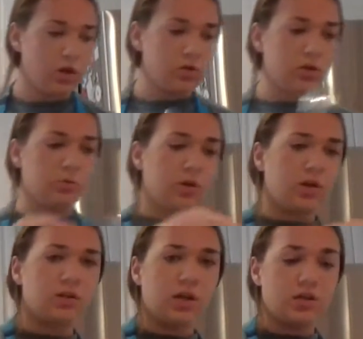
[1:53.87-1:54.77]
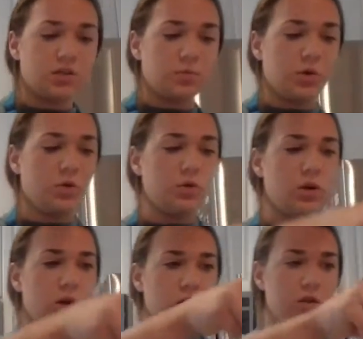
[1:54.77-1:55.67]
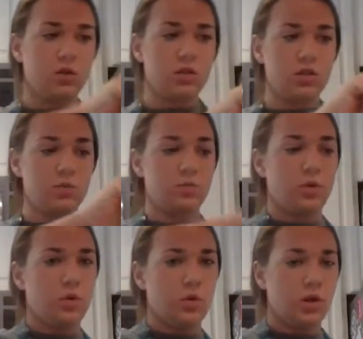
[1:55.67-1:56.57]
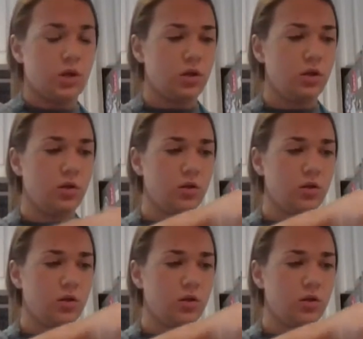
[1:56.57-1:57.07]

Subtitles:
So I'm going to take a spoon and spoon in